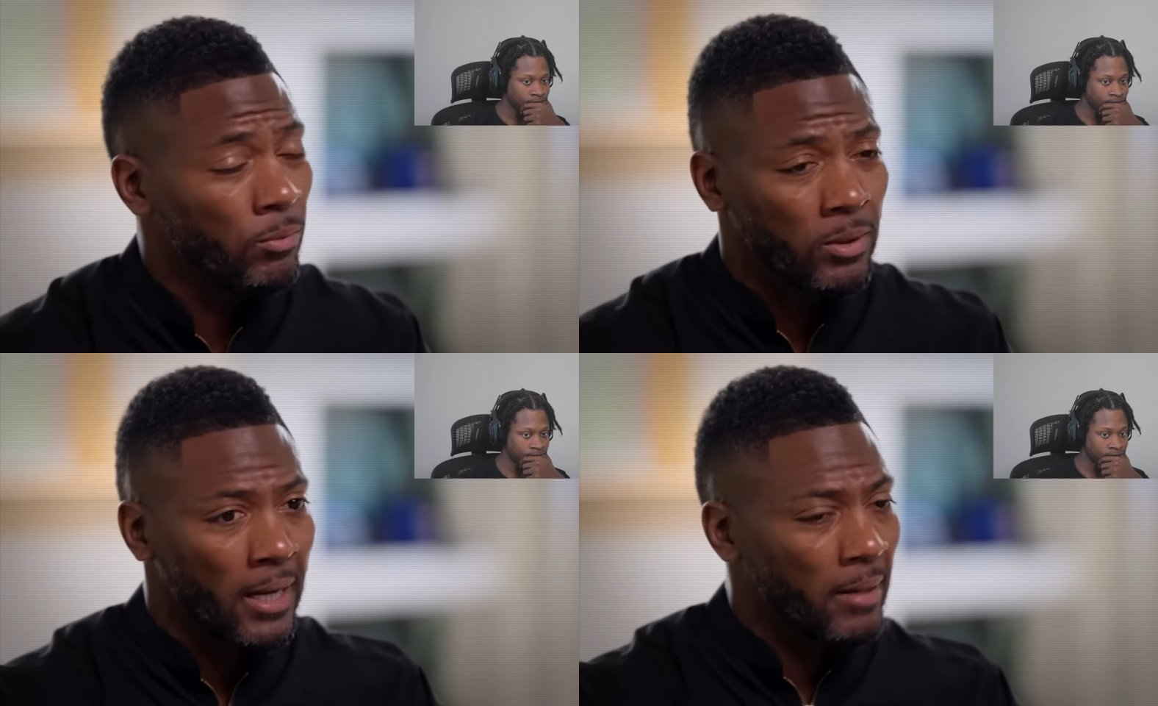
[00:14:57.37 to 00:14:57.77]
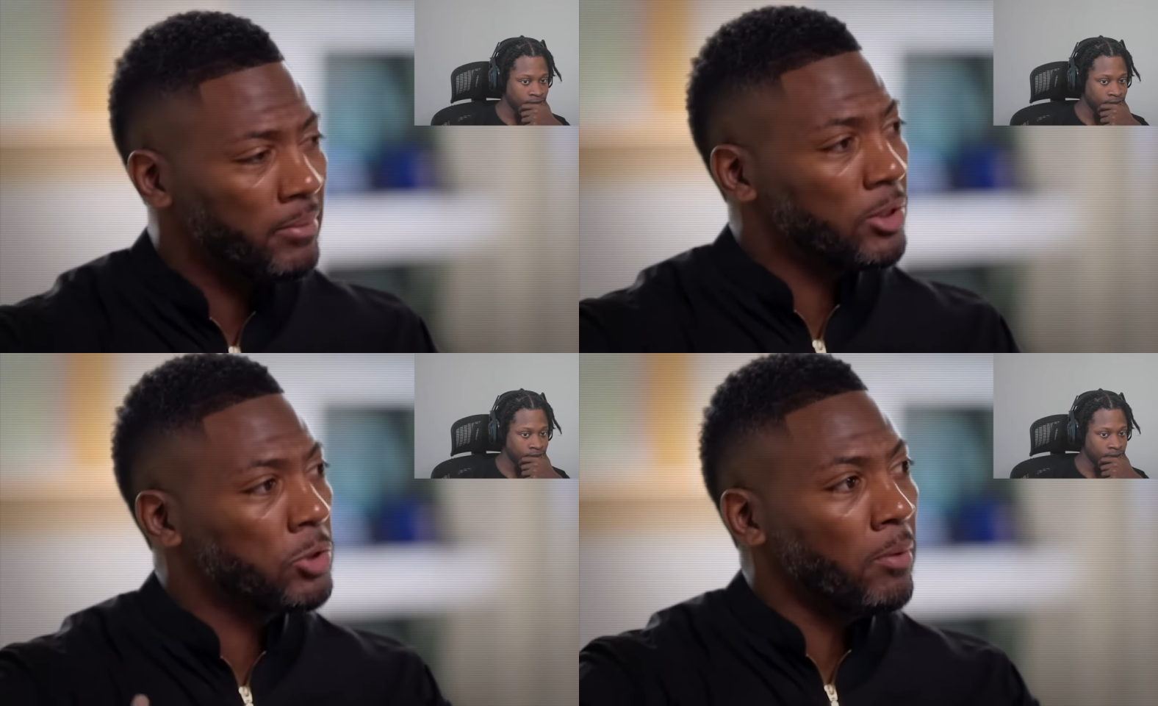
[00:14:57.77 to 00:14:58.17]
Speaker 1: He would
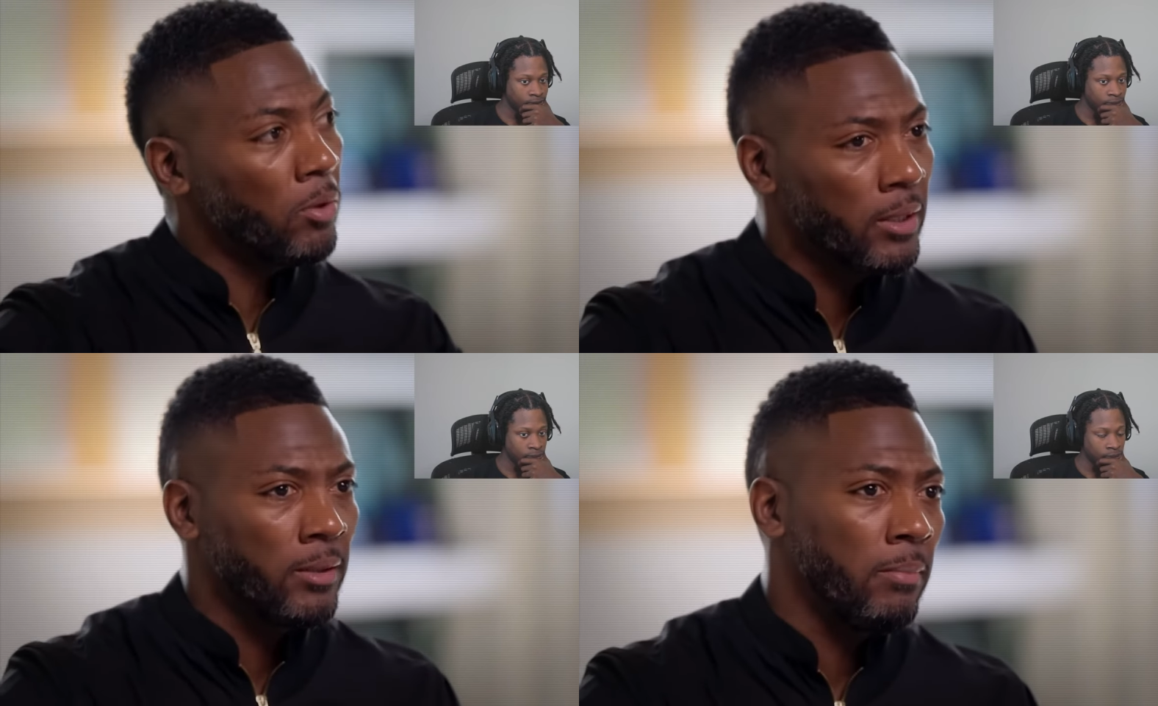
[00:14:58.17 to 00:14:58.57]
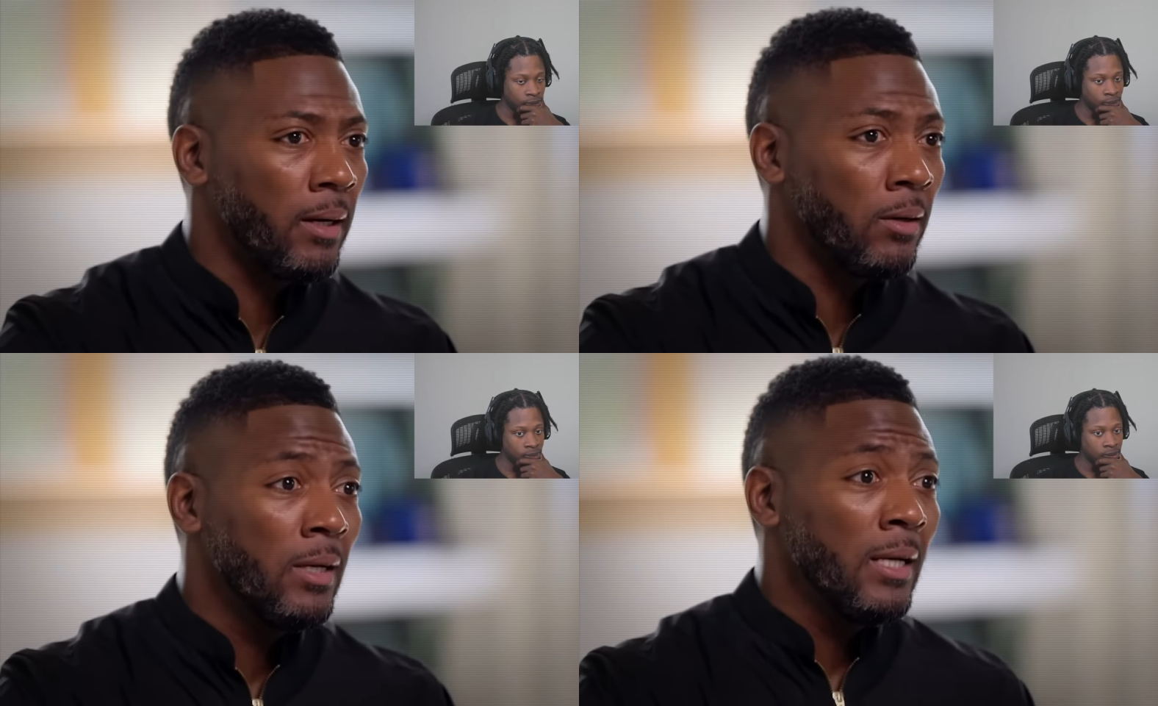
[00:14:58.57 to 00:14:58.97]
not be spoken
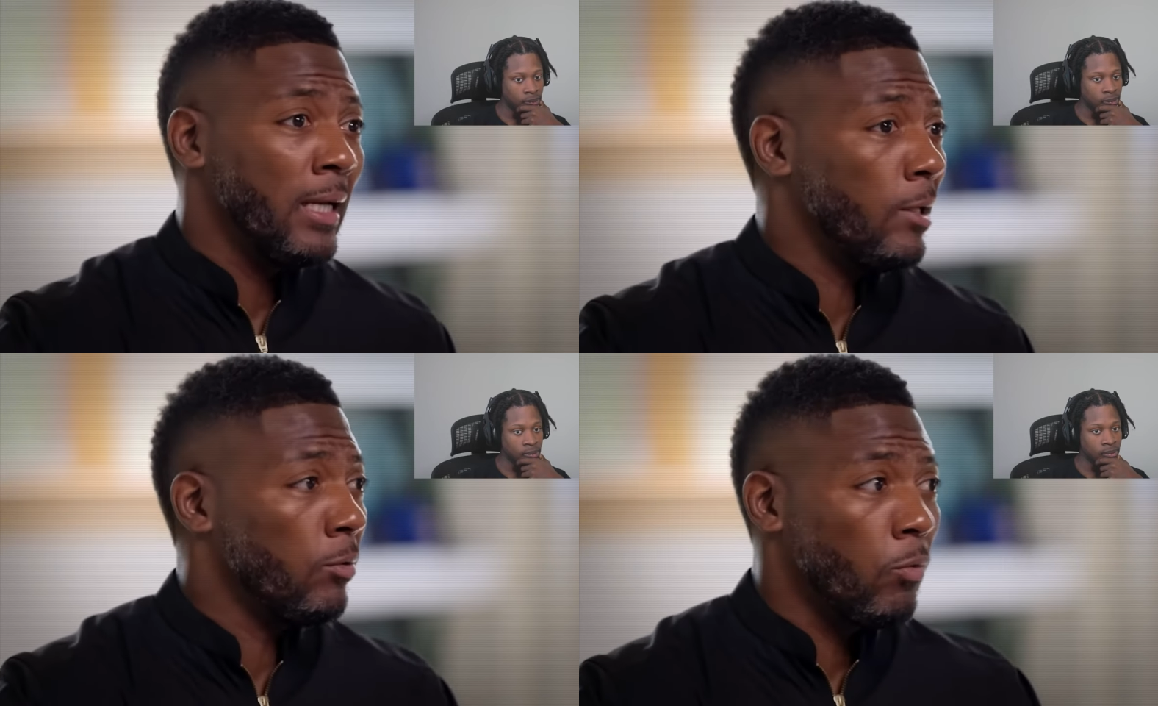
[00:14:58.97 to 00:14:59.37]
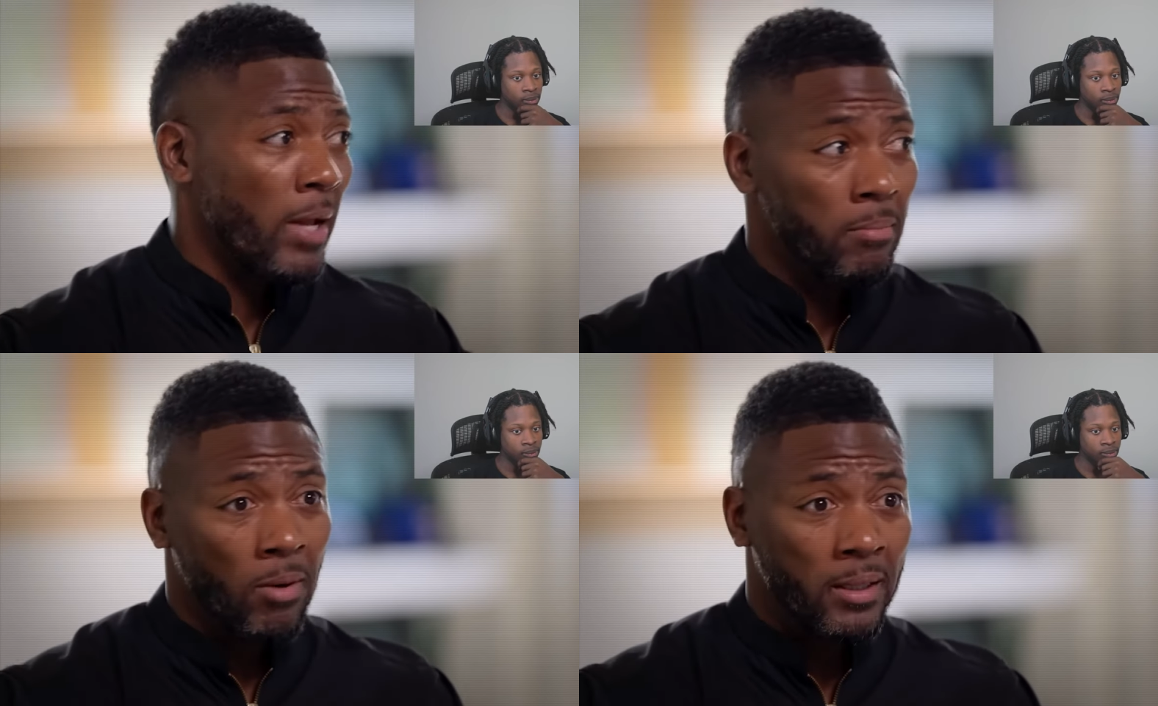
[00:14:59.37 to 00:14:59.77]
about in the
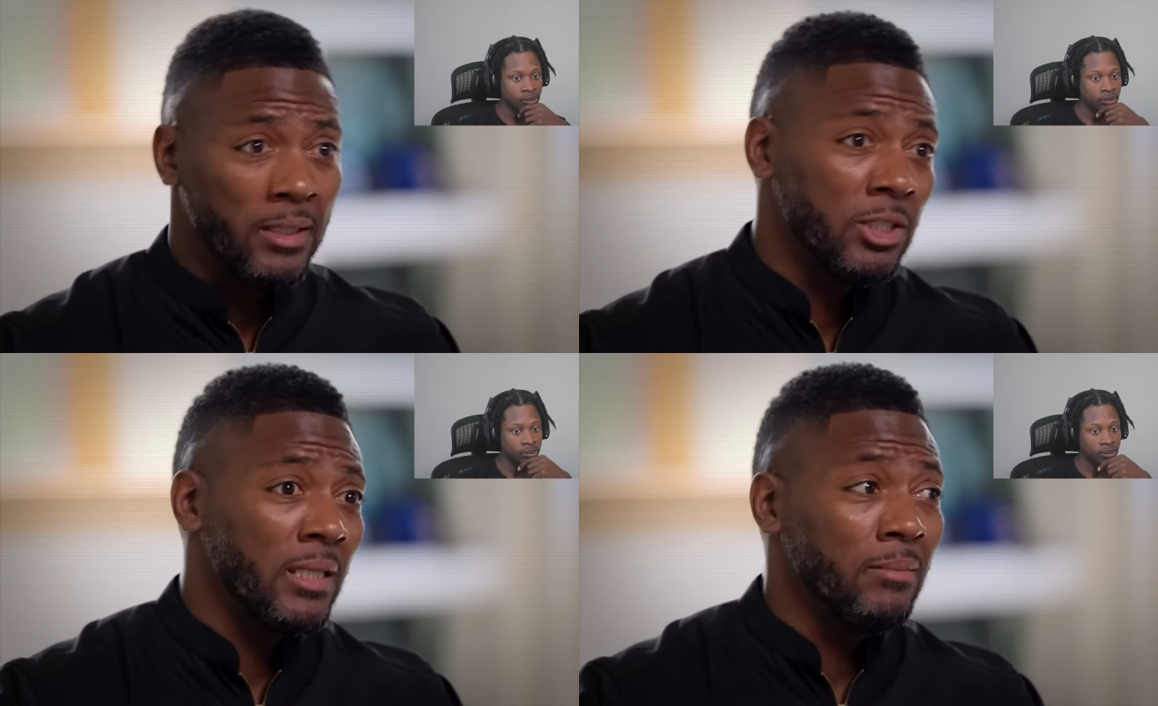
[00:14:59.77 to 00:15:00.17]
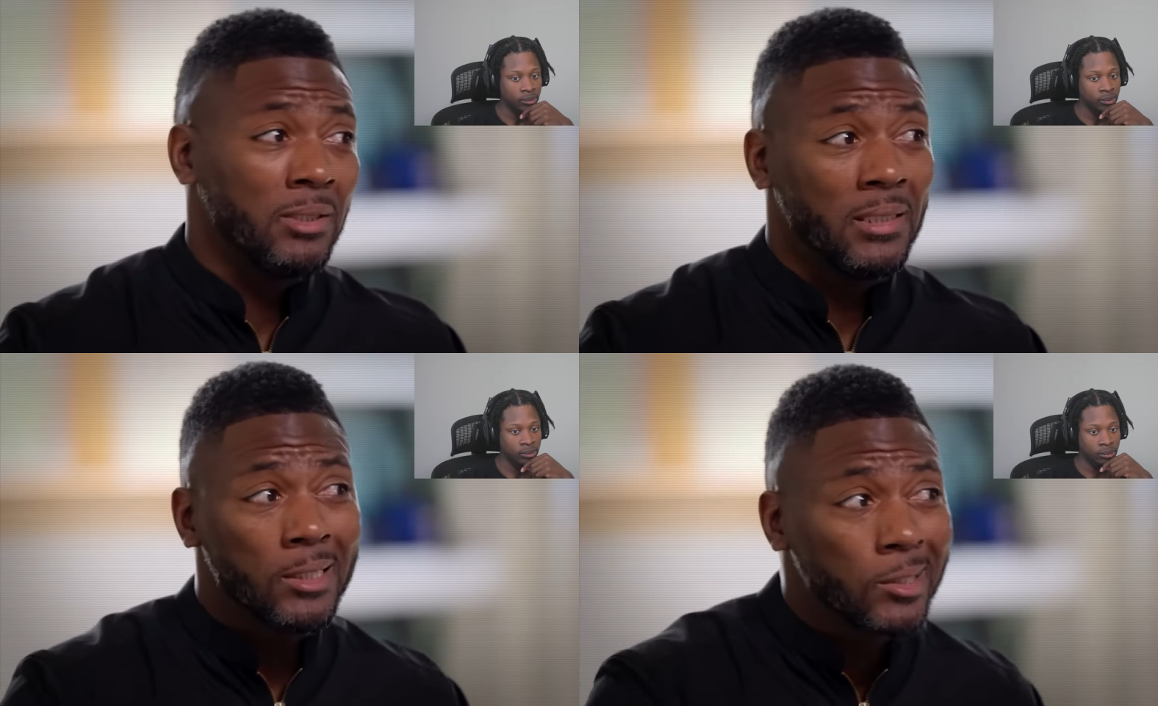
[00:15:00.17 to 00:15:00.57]
way Bronny
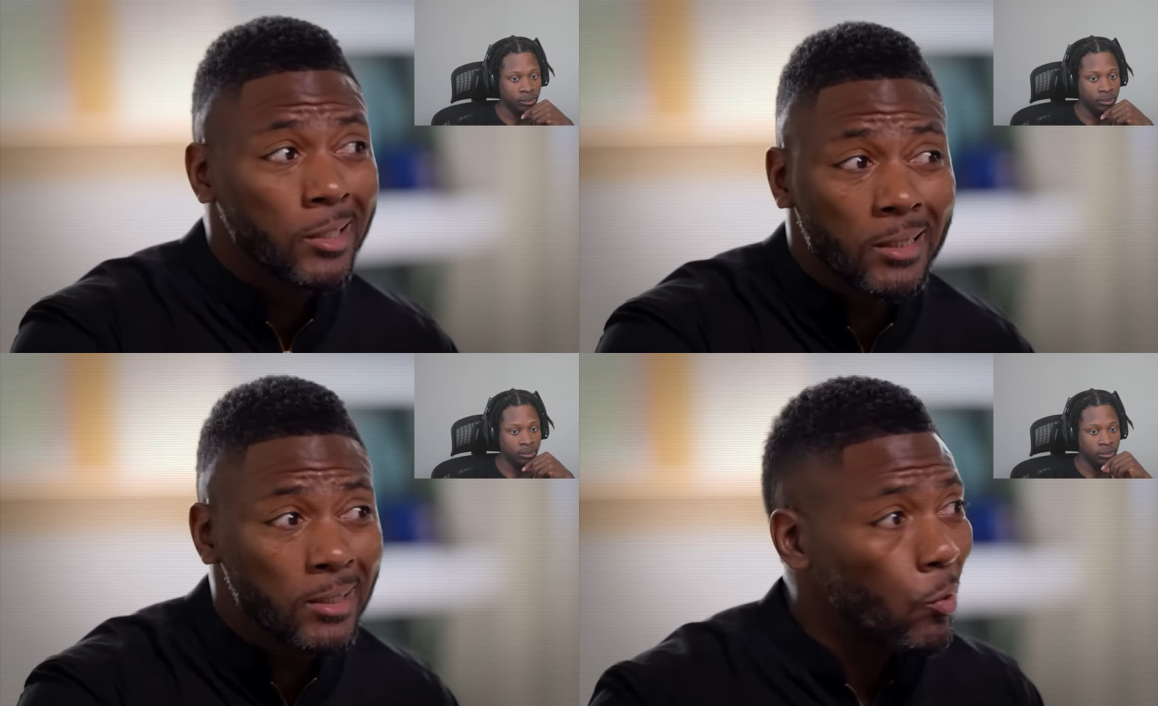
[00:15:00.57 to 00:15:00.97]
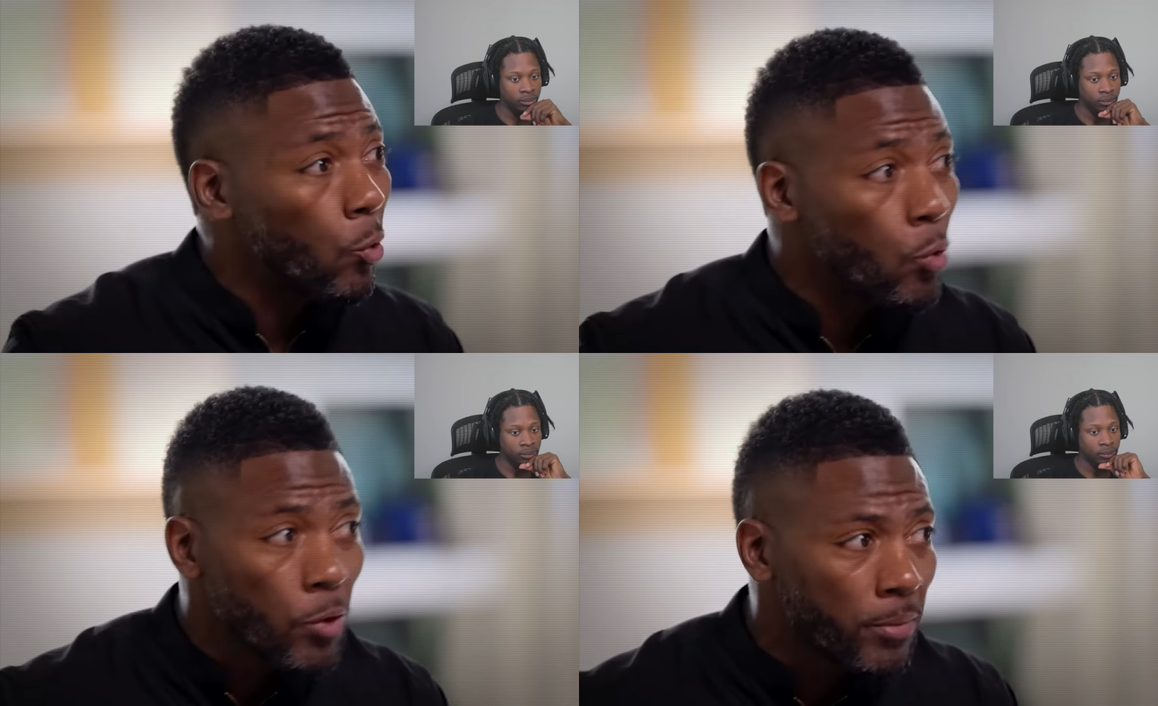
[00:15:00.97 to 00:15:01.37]
James is,
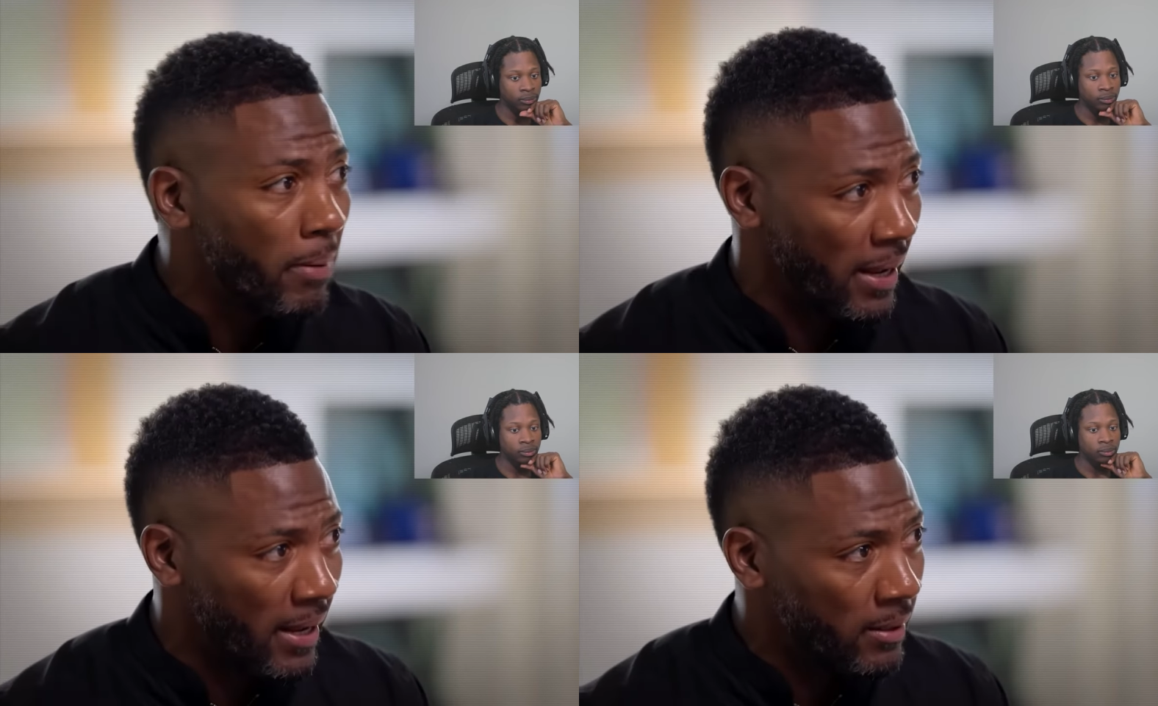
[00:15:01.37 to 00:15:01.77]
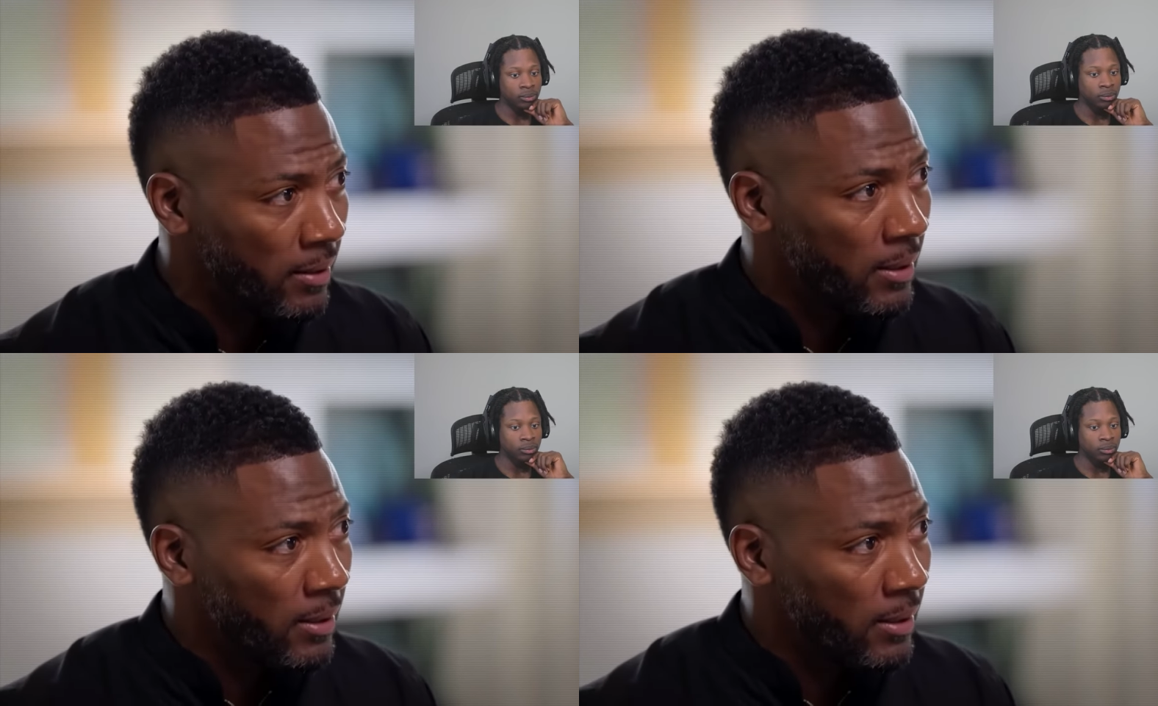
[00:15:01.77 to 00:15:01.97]
good or bad